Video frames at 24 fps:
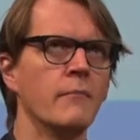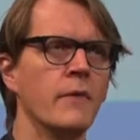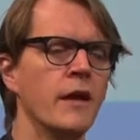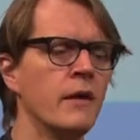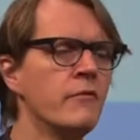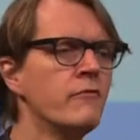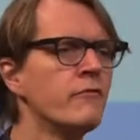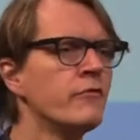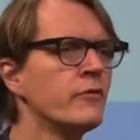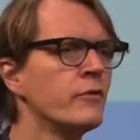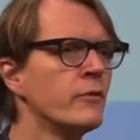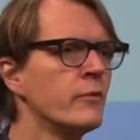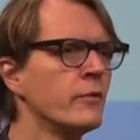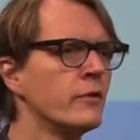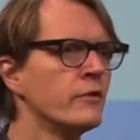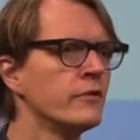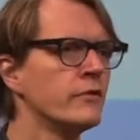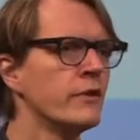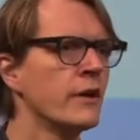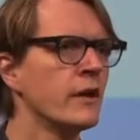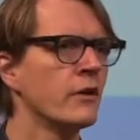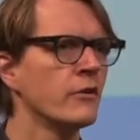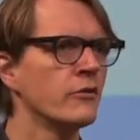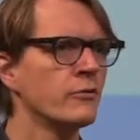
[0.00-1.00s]

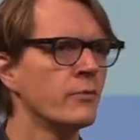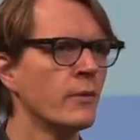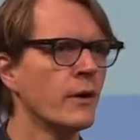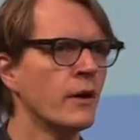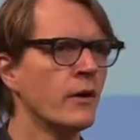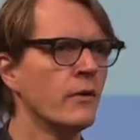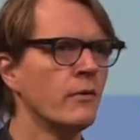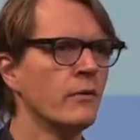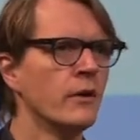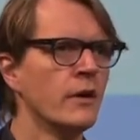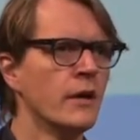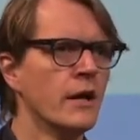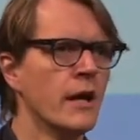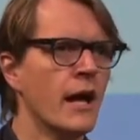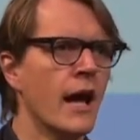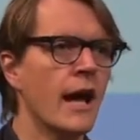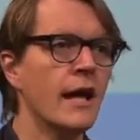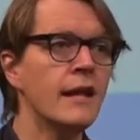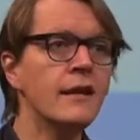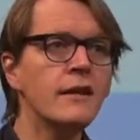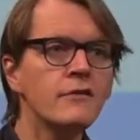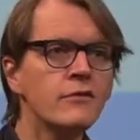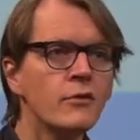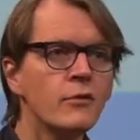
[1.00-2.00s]
influence there as well,
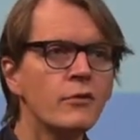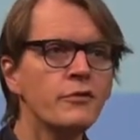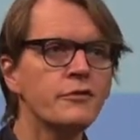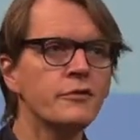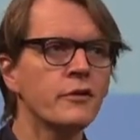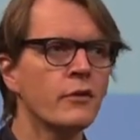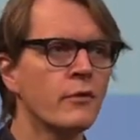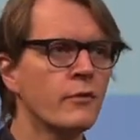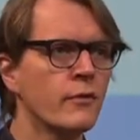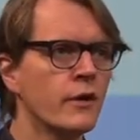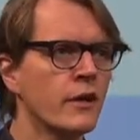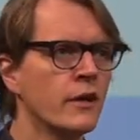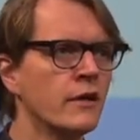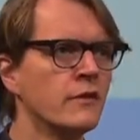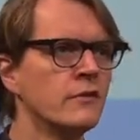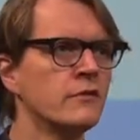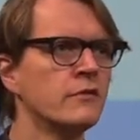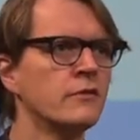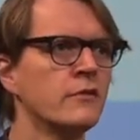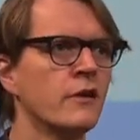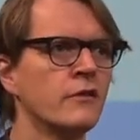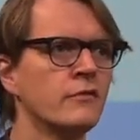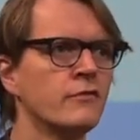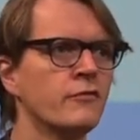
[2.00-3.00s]
and it also
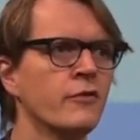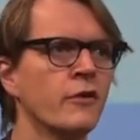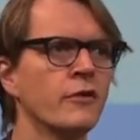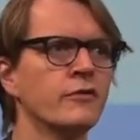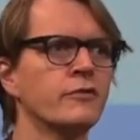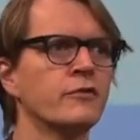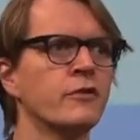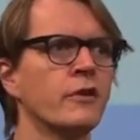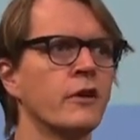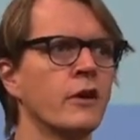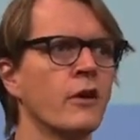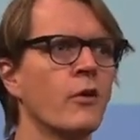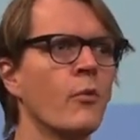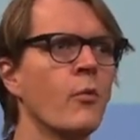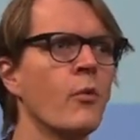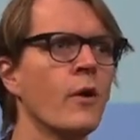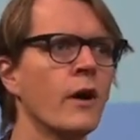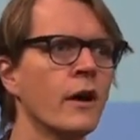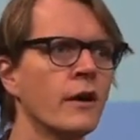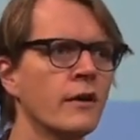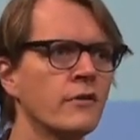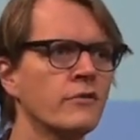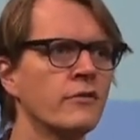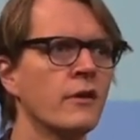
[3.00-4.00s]
is is fostering
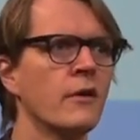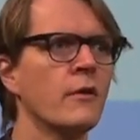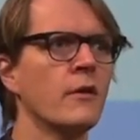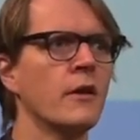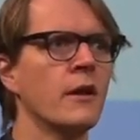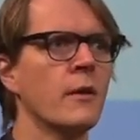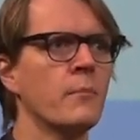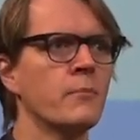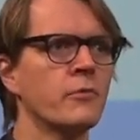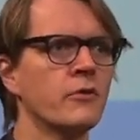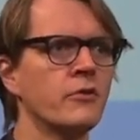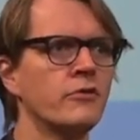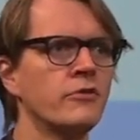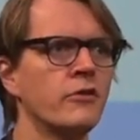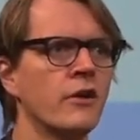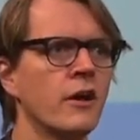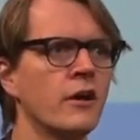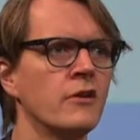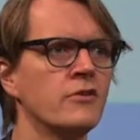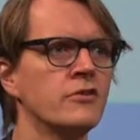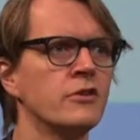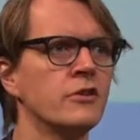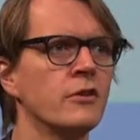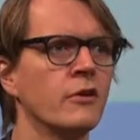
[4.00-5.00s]
awareness and
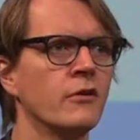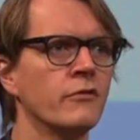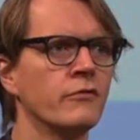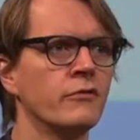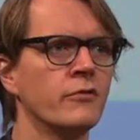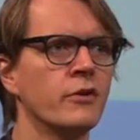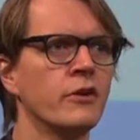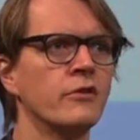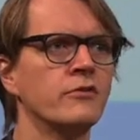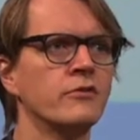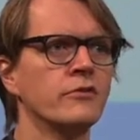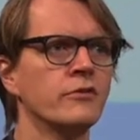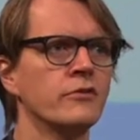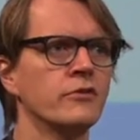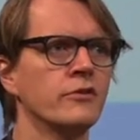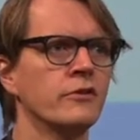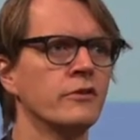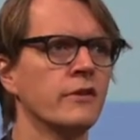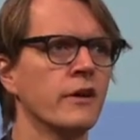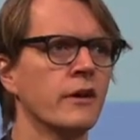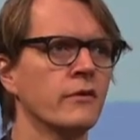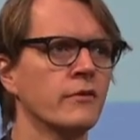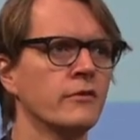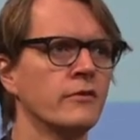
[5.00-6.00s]
appreciation of research
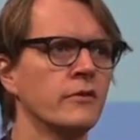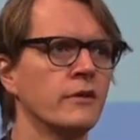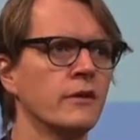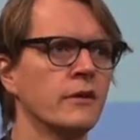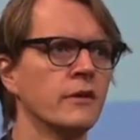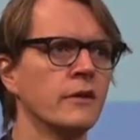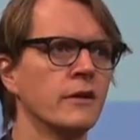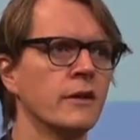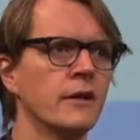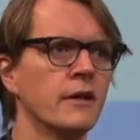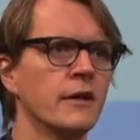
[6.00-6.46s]
integrity.